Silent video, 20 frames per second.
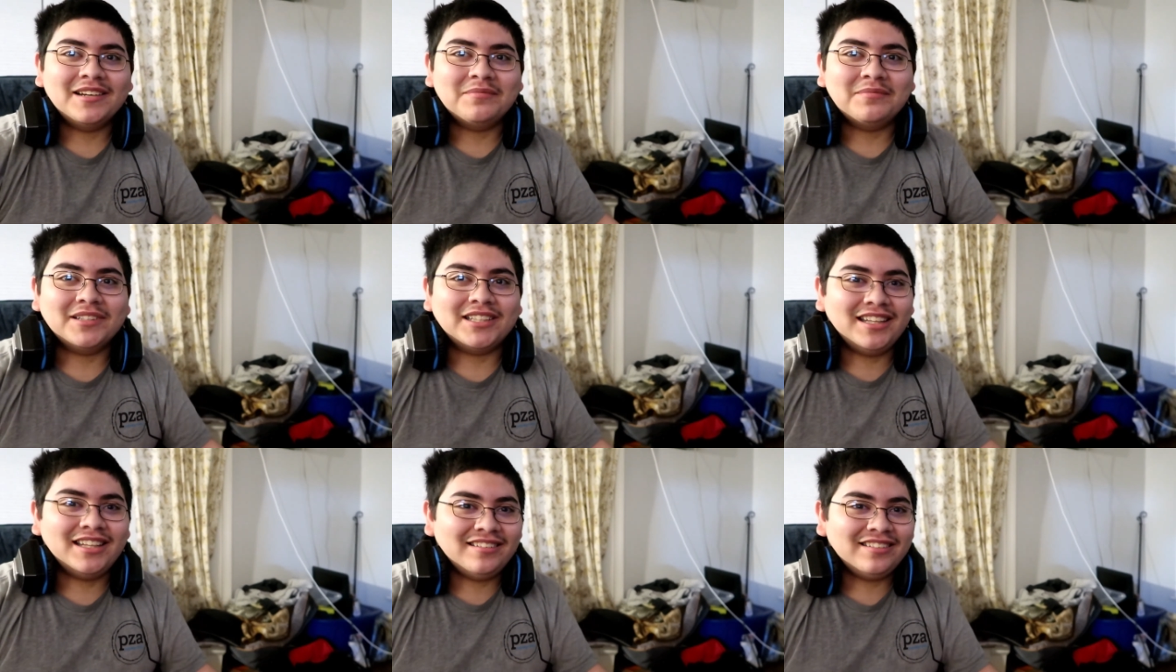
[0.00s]

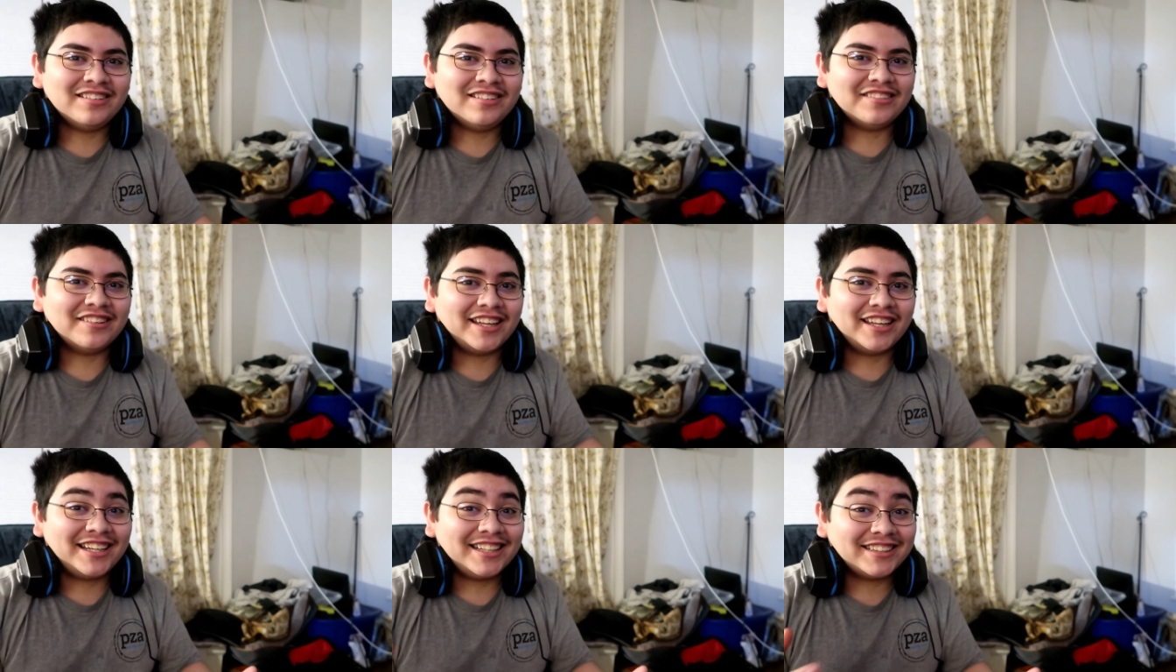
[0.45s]
but this
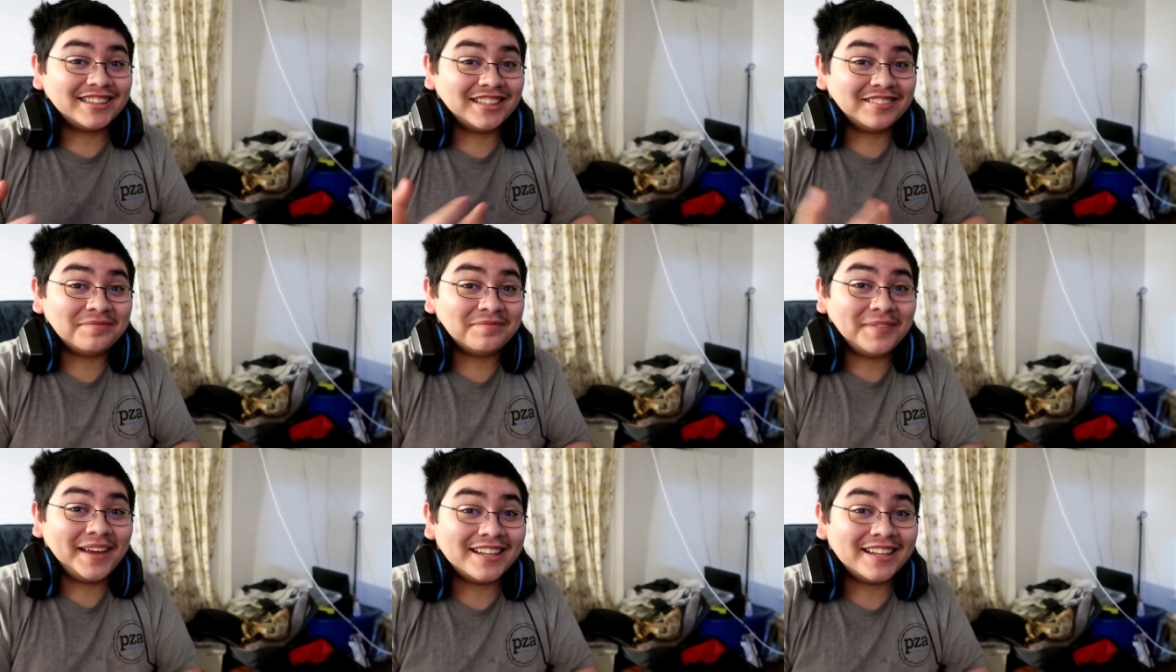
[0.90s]
is like,
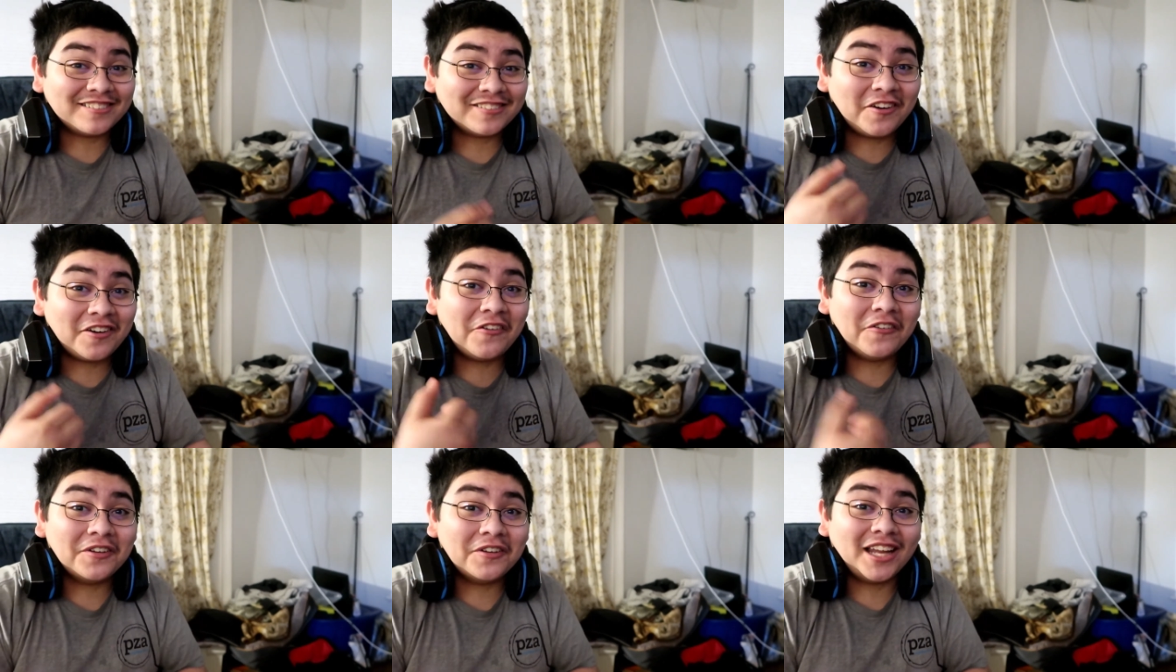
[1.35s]
this man's
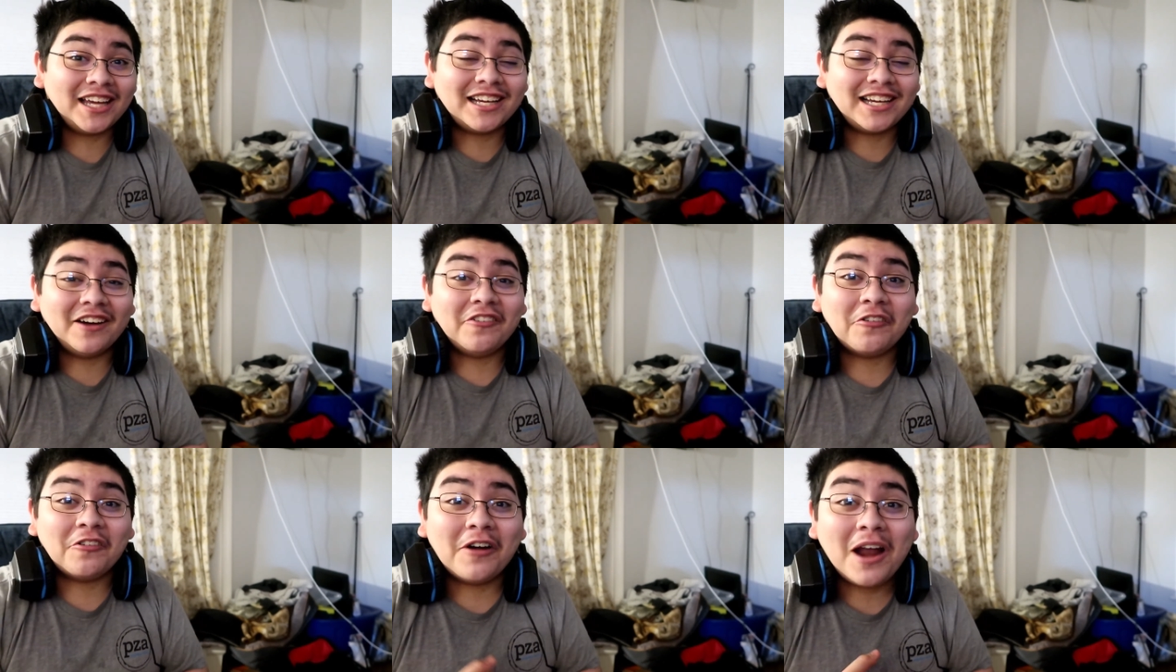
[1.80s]
going
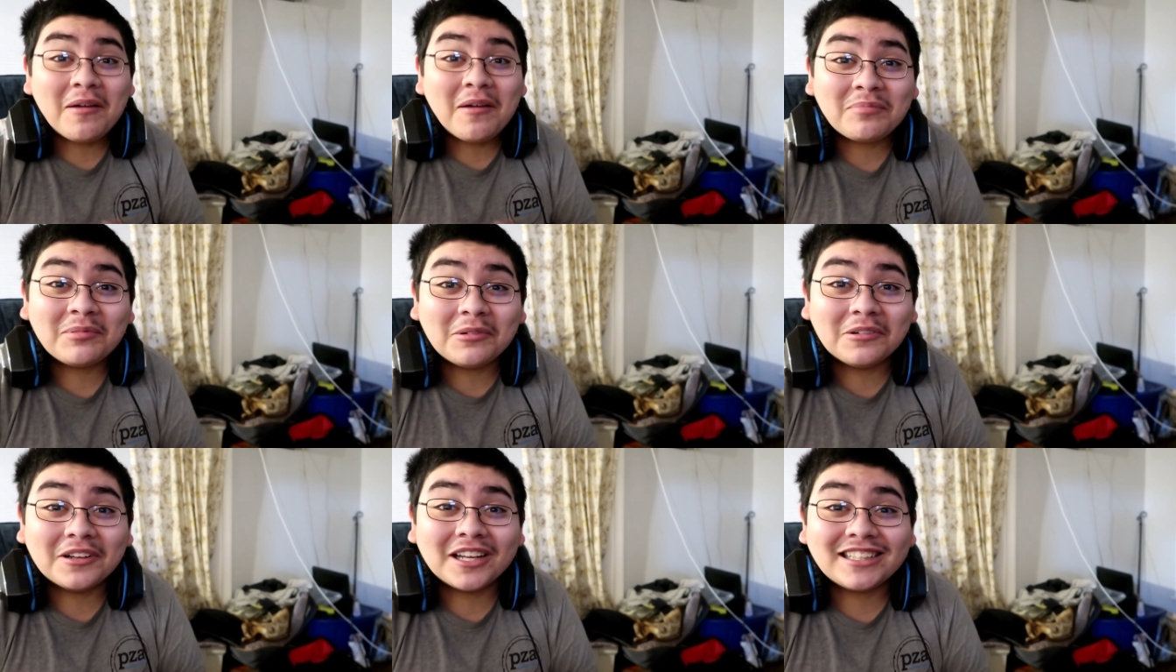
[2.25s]
like a
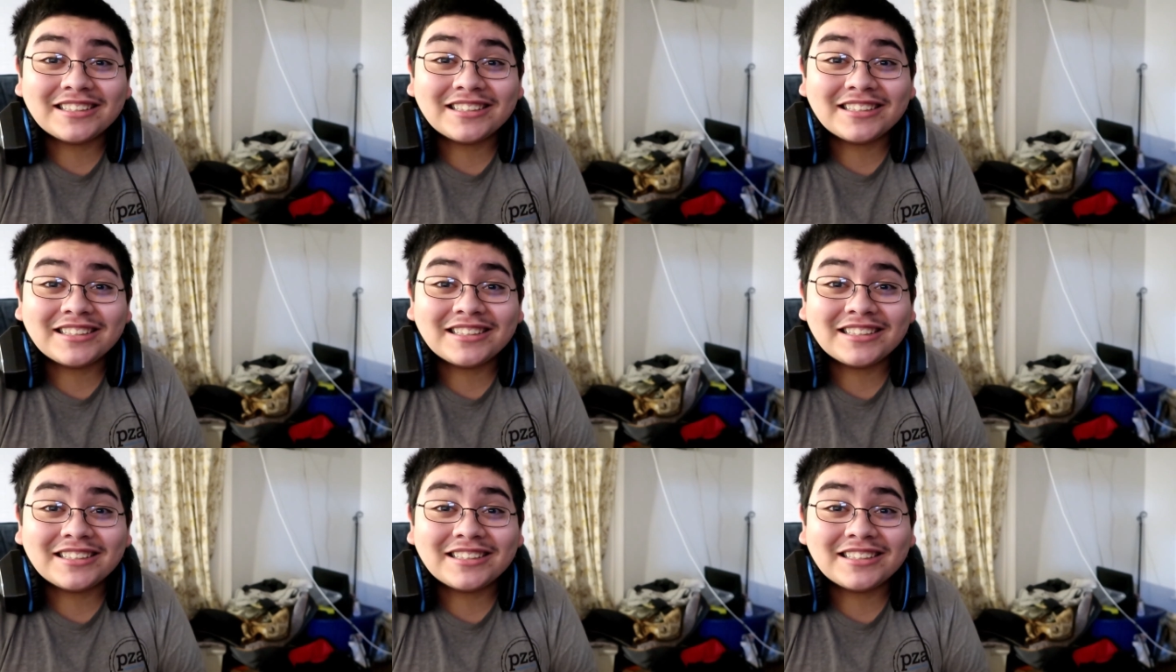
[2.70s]
rebel.